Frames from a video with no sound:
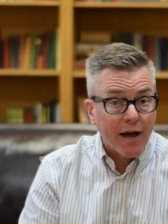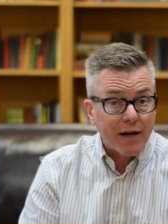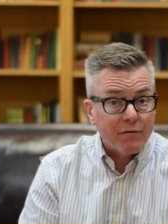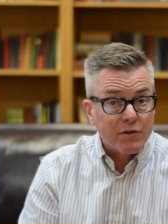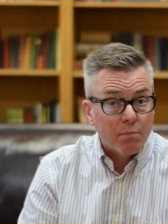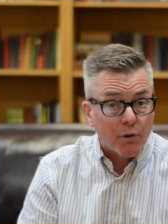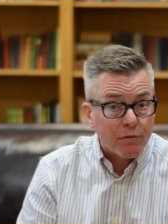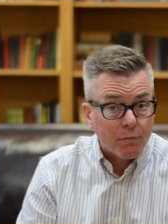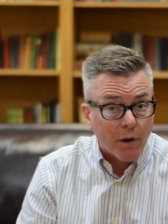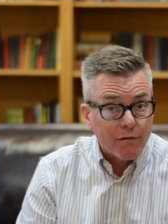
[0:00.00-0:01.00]
out of his
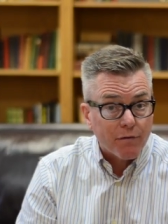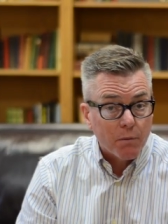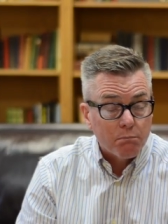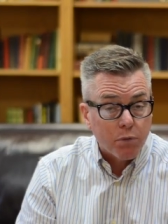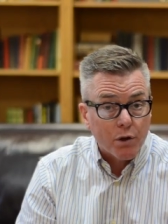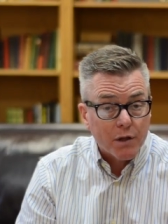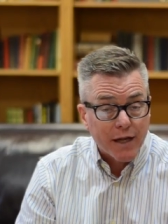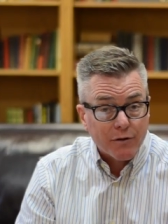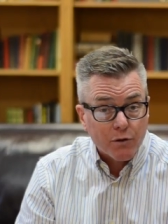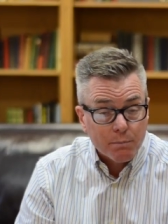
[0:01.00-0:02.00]
birthright for a bowl of
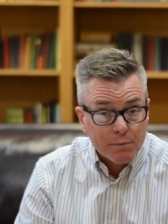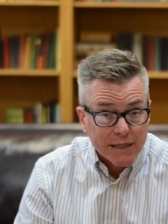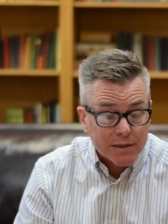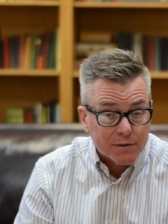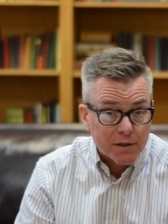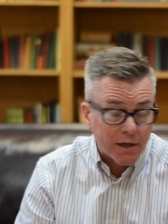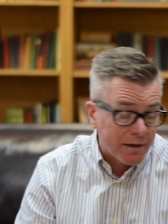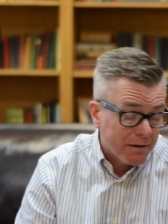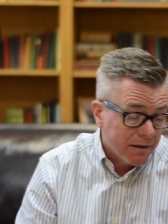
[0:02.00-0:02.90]
lentil beans. And I,